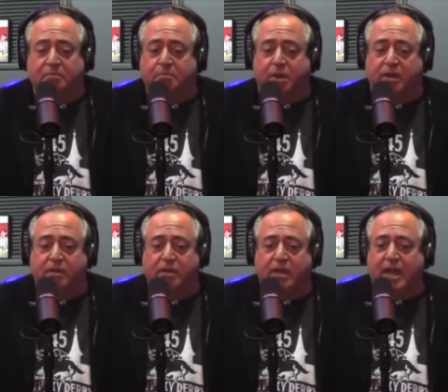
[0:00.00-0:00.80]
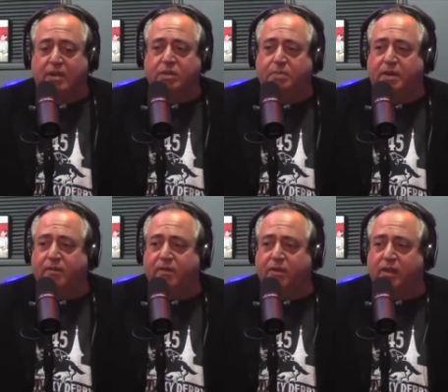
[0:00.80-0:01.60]
But how is Pete
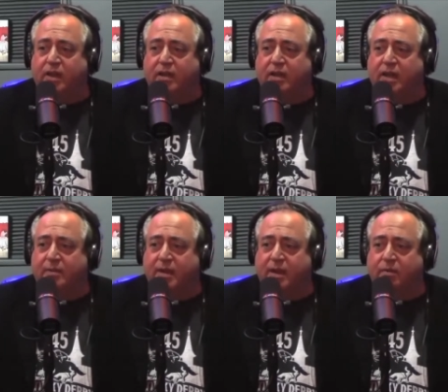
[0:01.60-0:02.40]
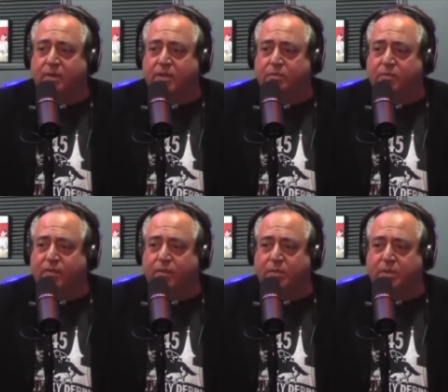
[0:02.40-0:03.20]
Farrelly not nominated when his movie
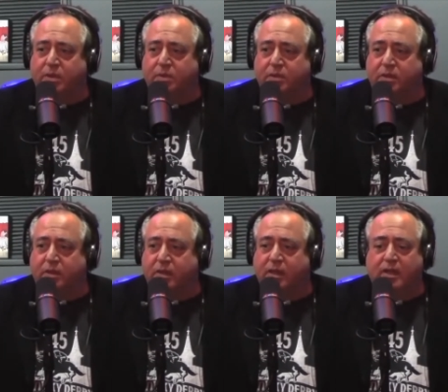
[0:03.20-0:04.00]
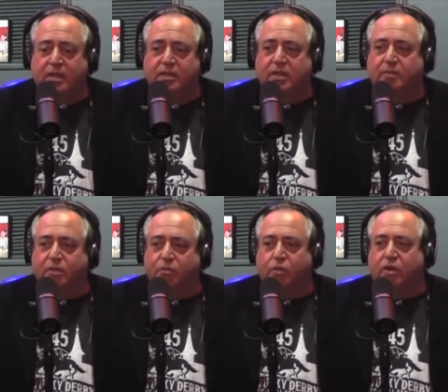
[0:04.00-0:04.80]
wins Best Picture?
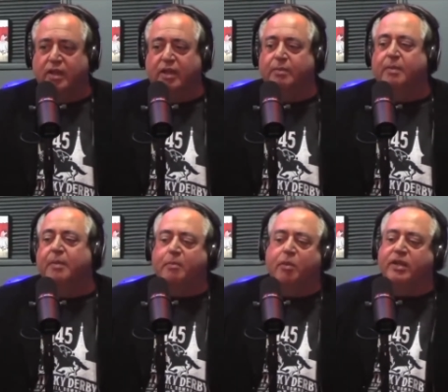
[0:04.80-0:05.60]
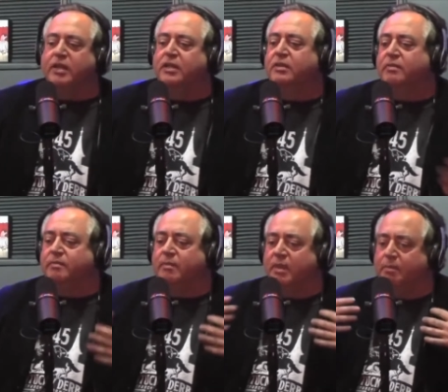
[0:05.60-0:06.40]
Something wrong there. But my point is,
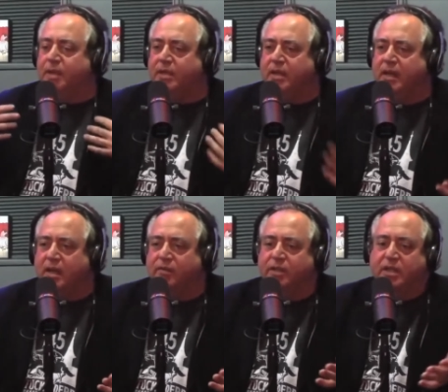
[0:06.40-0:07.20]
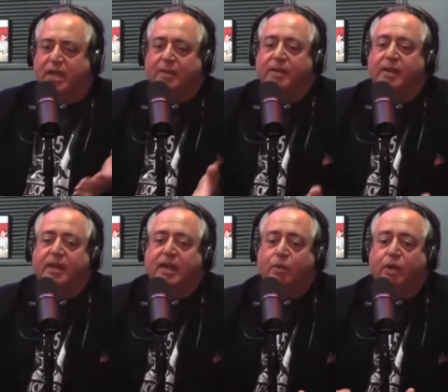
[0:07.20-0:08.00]
Pete did a hell of a job
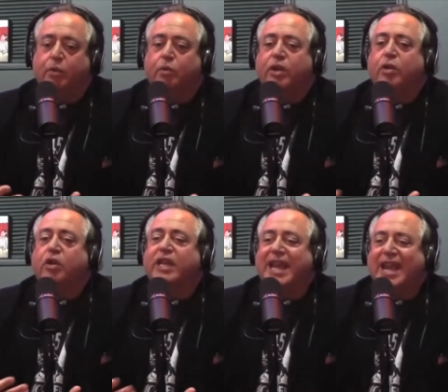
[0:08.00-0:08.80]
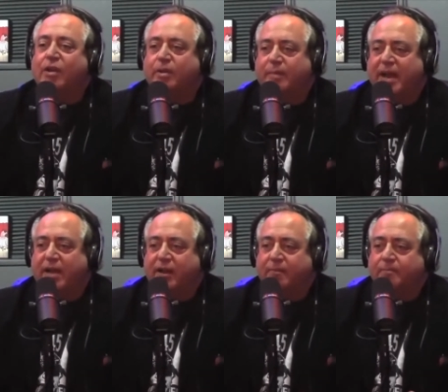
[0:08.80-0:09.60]
we we all cared about it,